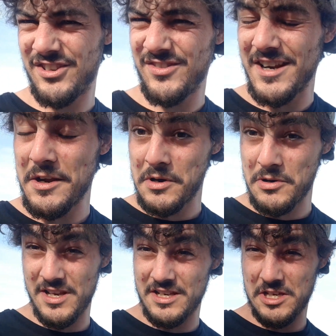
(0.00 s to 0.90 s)
do anything
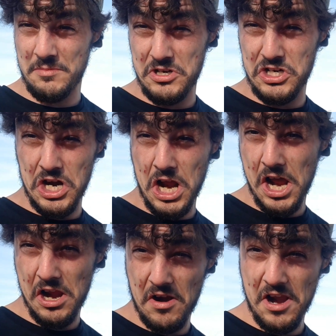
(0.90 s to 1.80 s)
without getting something in your
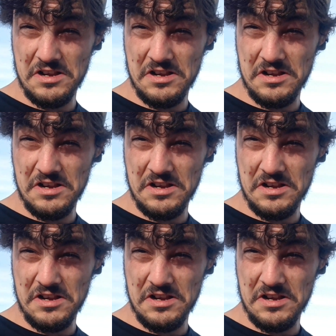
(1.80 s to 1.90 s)
eye, right?